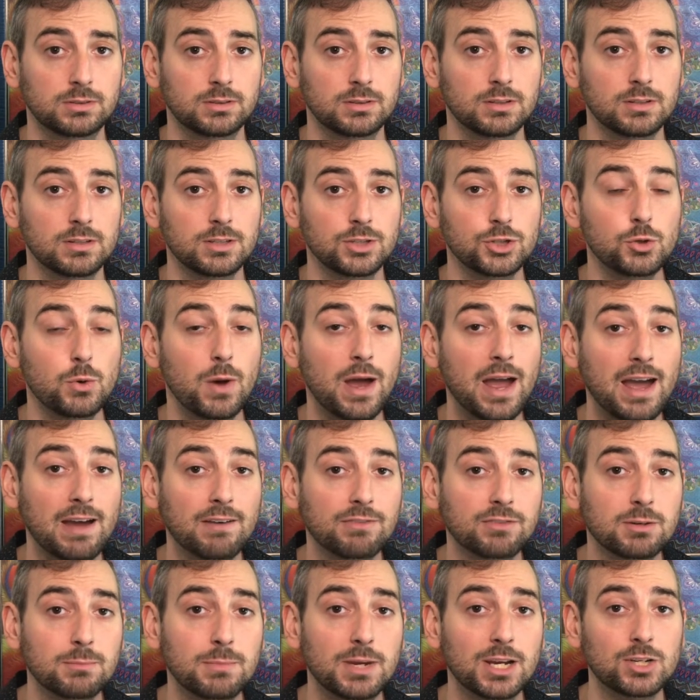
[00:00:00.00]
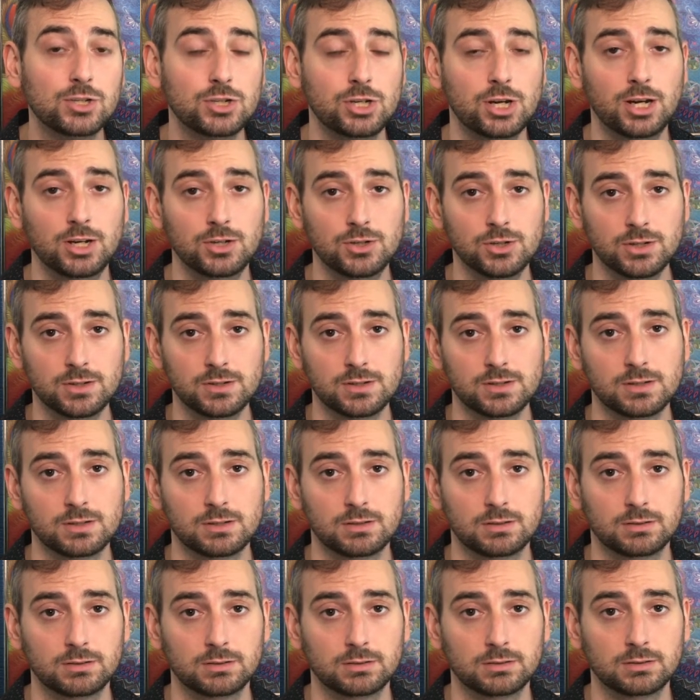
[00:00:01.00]
You have to make changes.
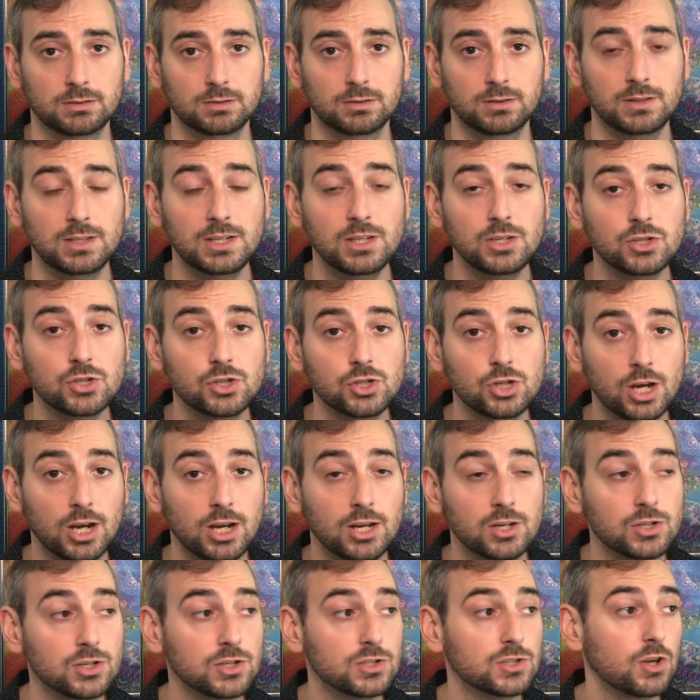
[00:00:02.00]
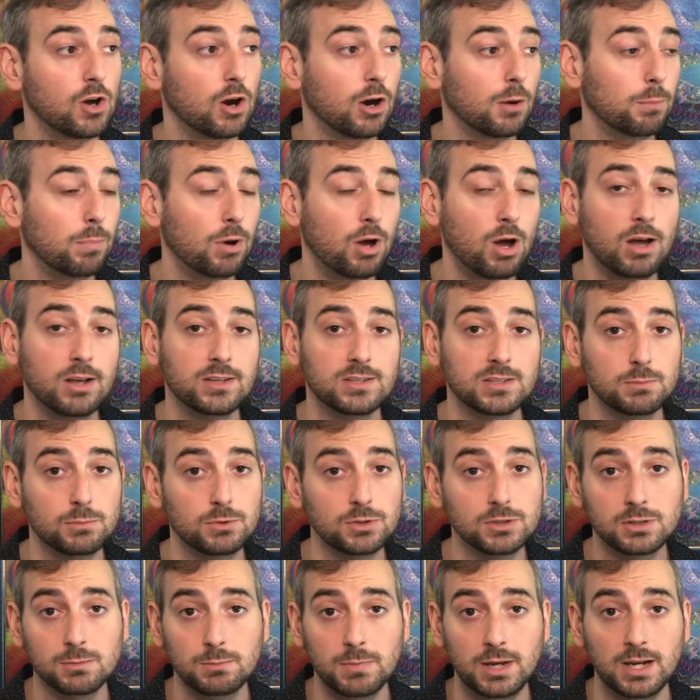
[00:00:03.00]
These changes are possible
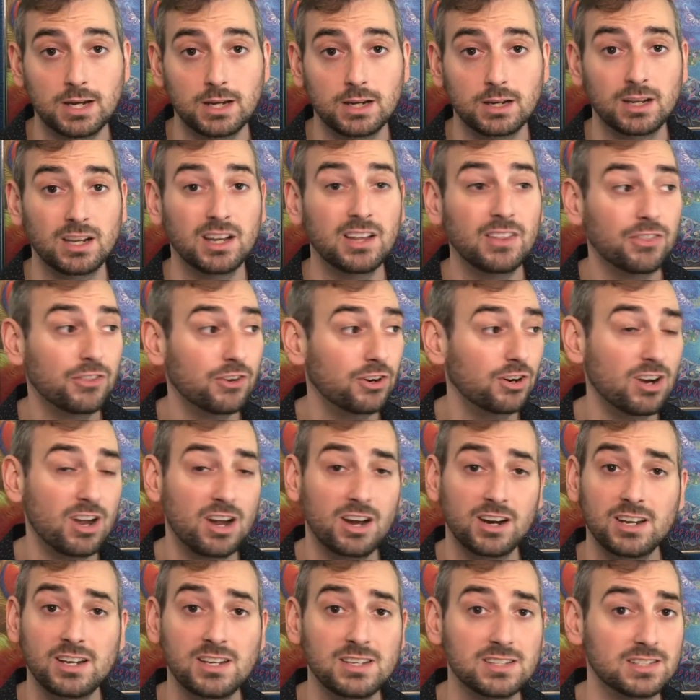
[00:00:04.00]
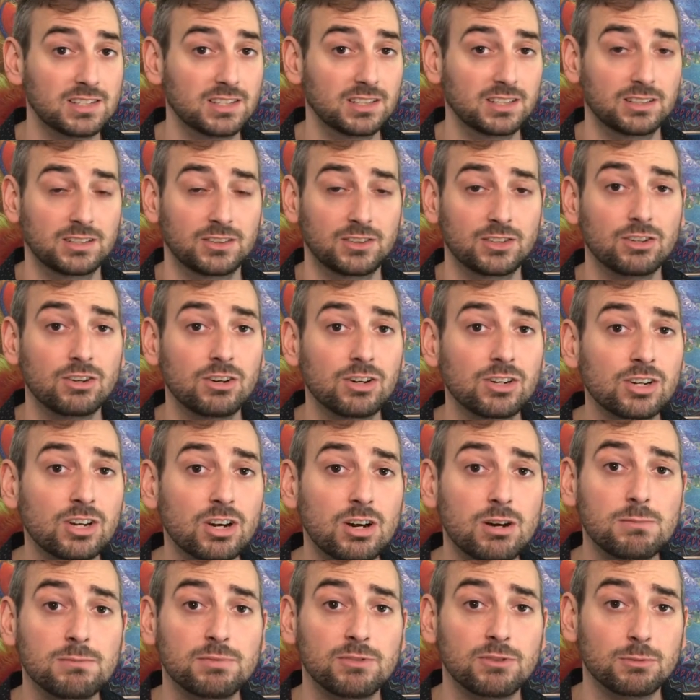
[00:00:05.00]
to make. They're not easy. They're
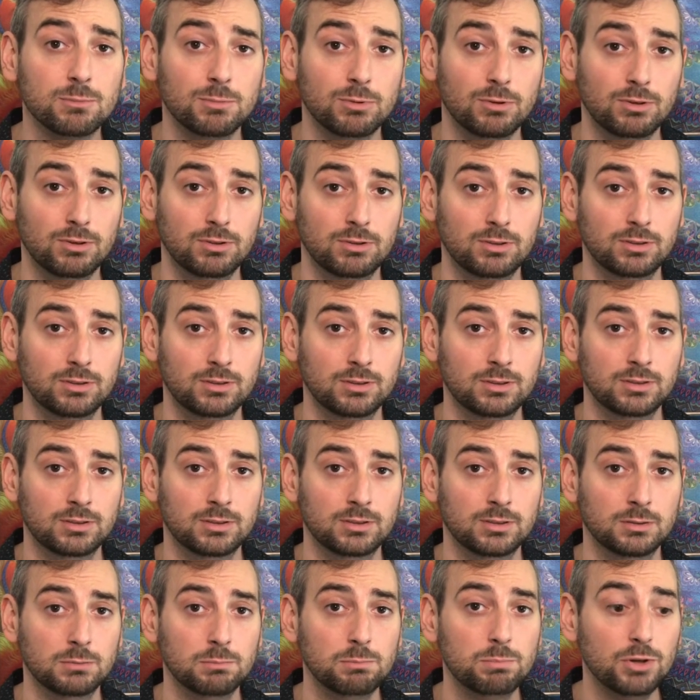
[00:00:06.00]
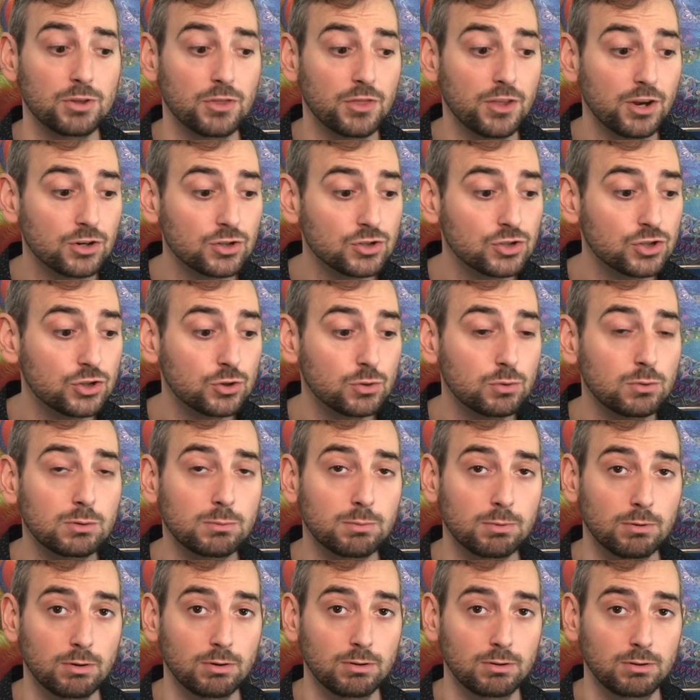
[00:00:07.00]
uncomfortable. But they're
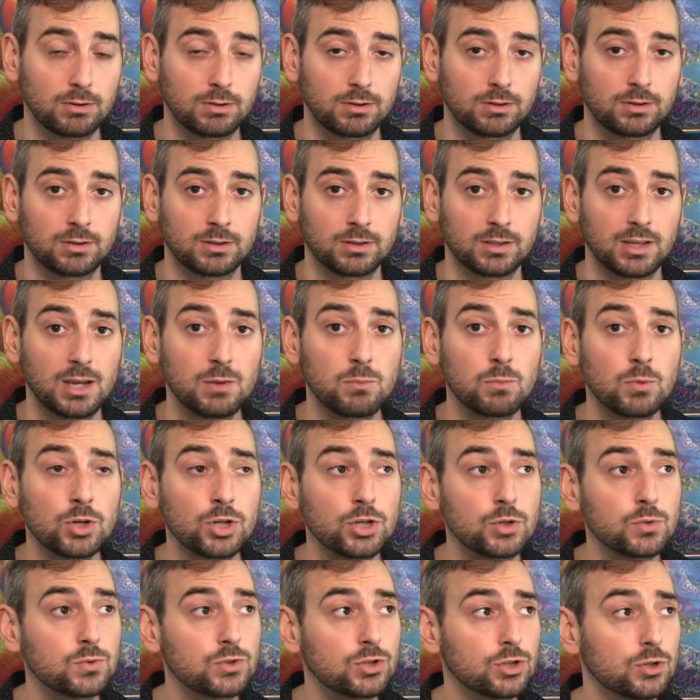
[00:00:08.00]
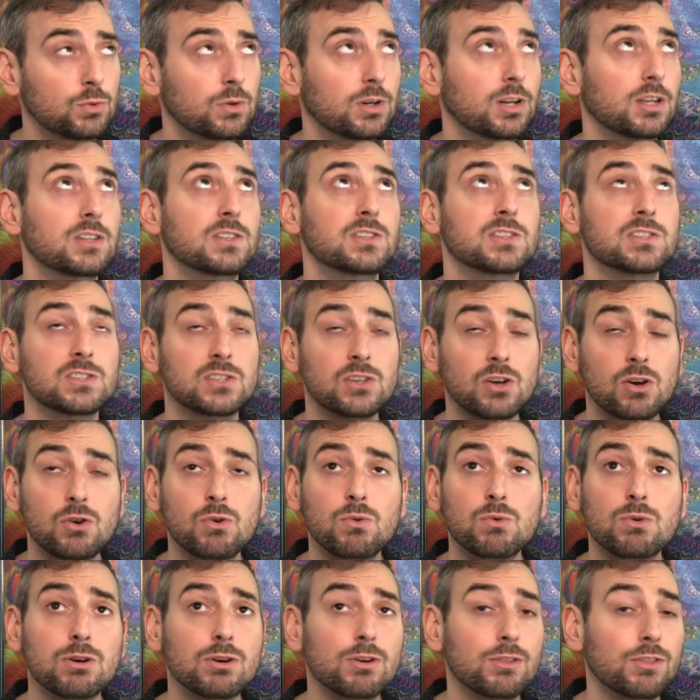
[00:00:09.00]
doable. And when you do it, it's so
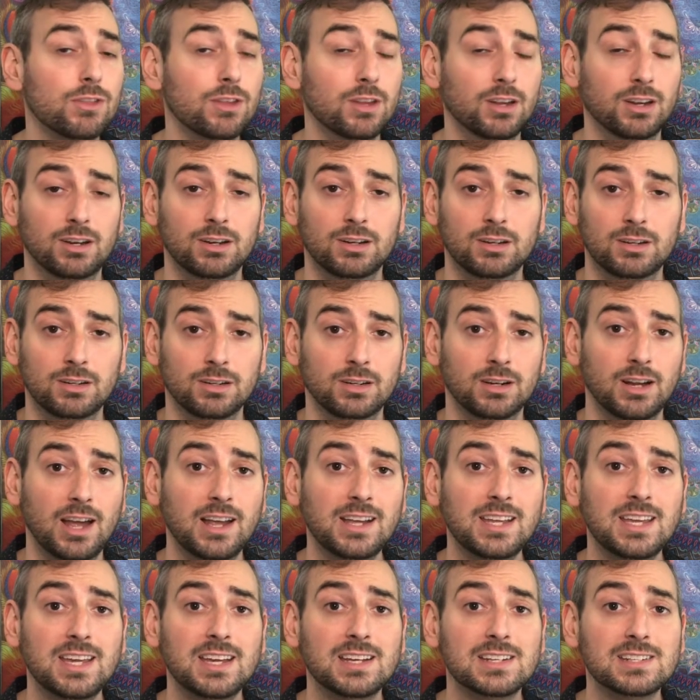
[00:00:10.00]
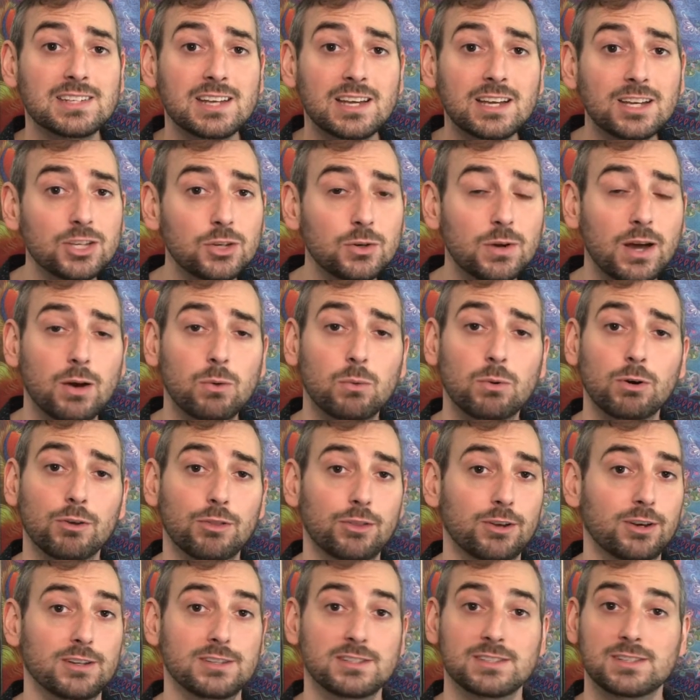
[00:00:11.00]
worth it. I can't tell you how worth
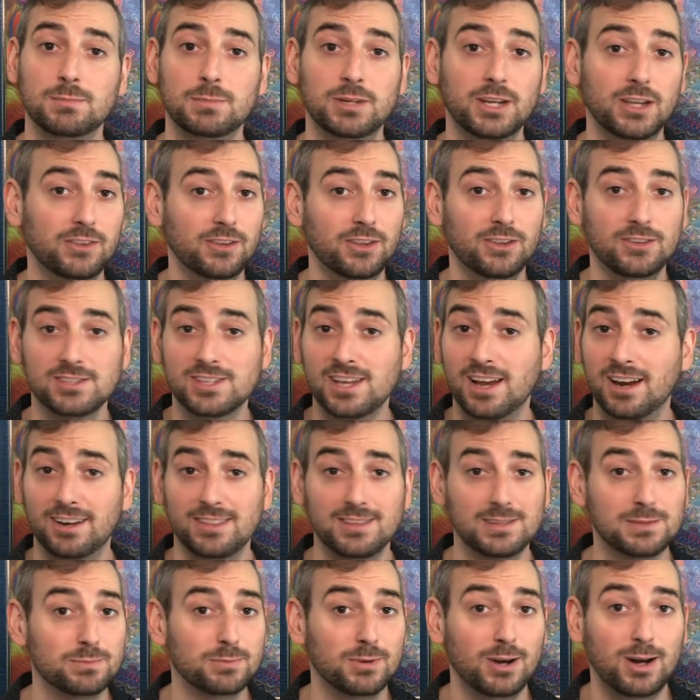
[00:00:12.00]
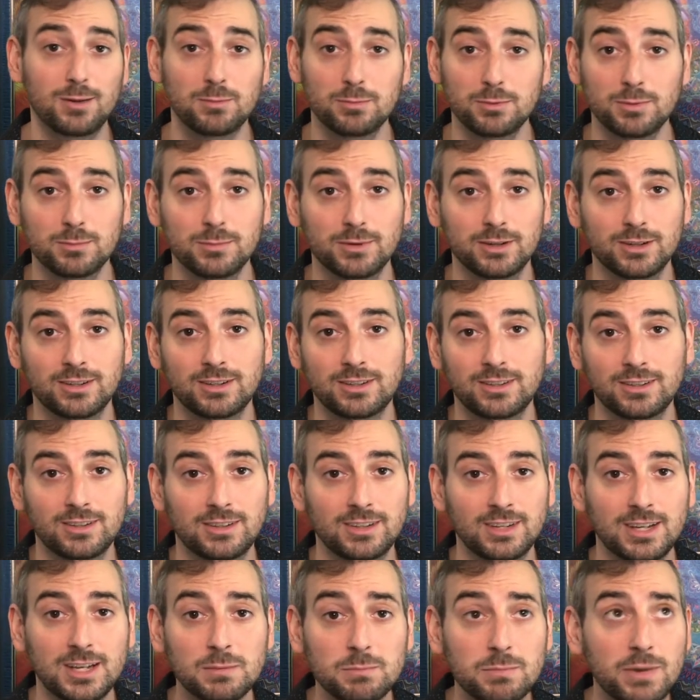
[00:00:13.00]
it is to be on the other side of this problem.
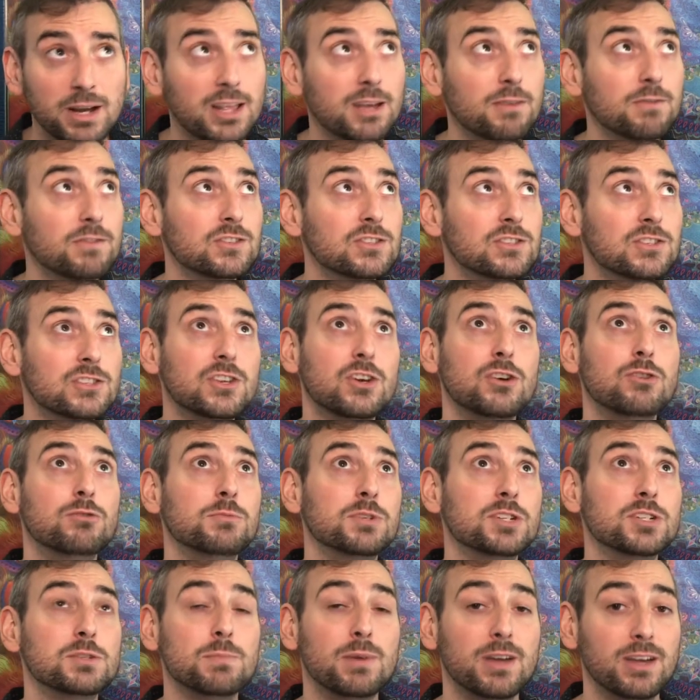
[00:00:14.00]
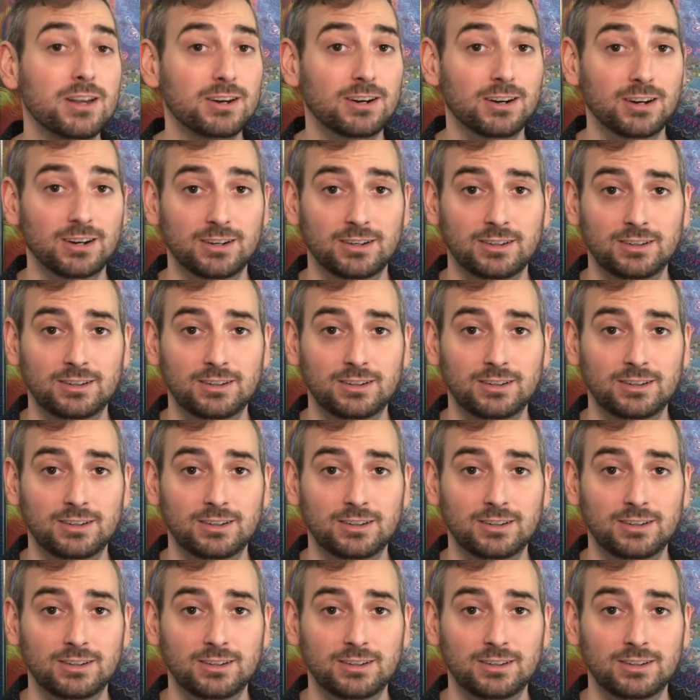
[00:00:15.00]
My life is so much better.